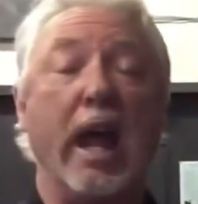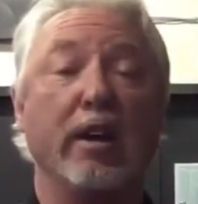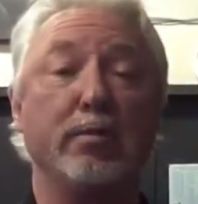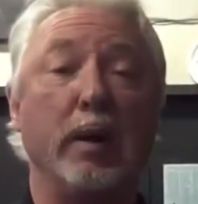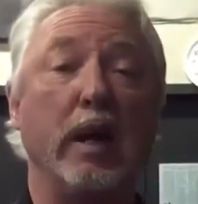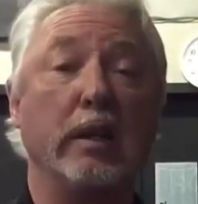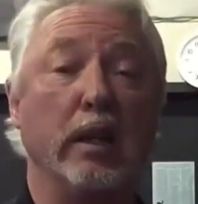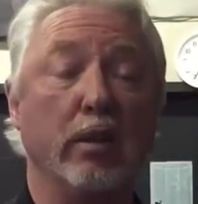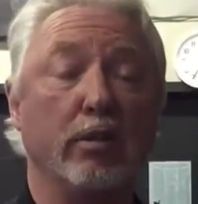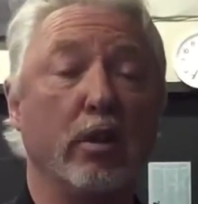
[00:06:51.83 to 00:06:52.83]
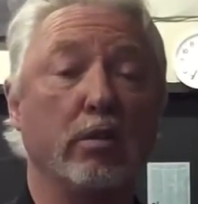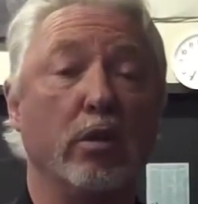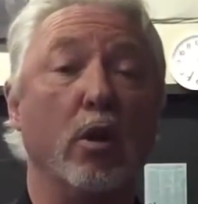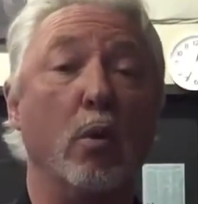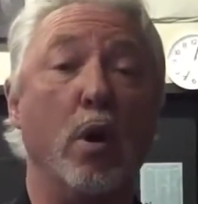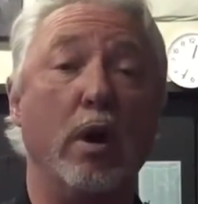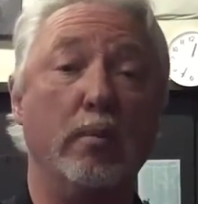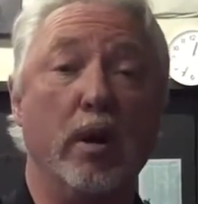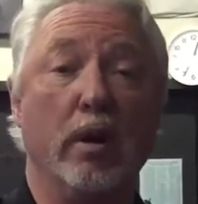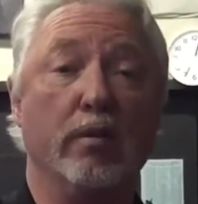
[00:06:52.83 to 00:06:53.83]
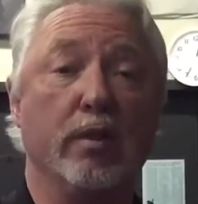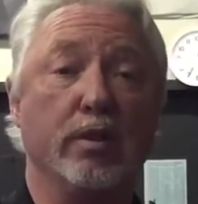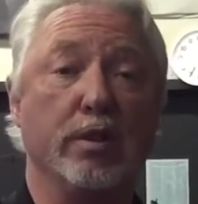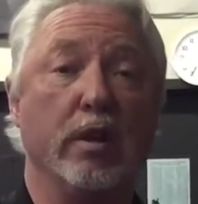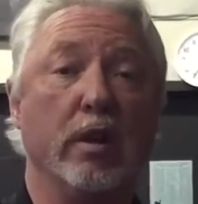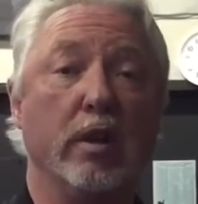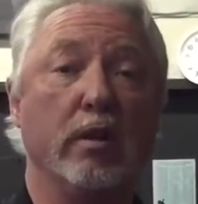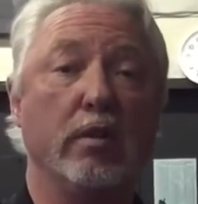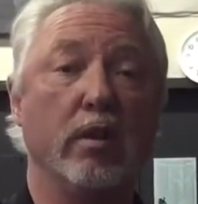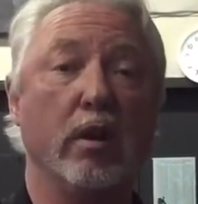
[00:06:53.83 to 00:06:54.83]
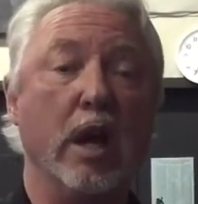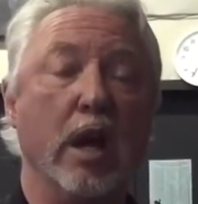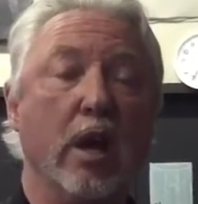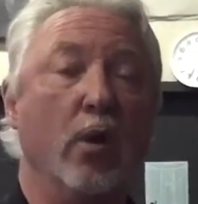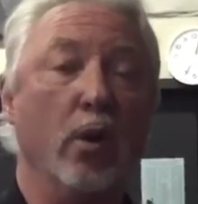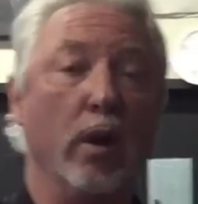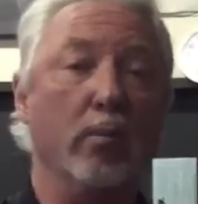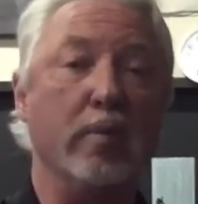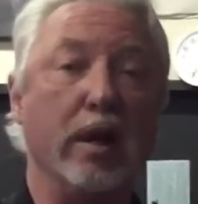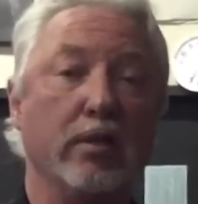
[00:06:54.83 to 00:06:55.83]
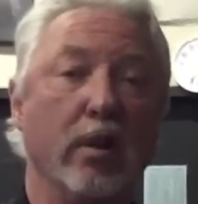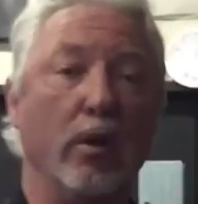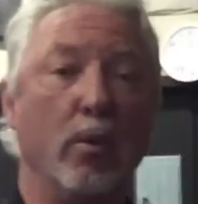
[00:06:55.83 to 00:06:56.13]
aspect, and there's also a Walmart version, so where it mounts on the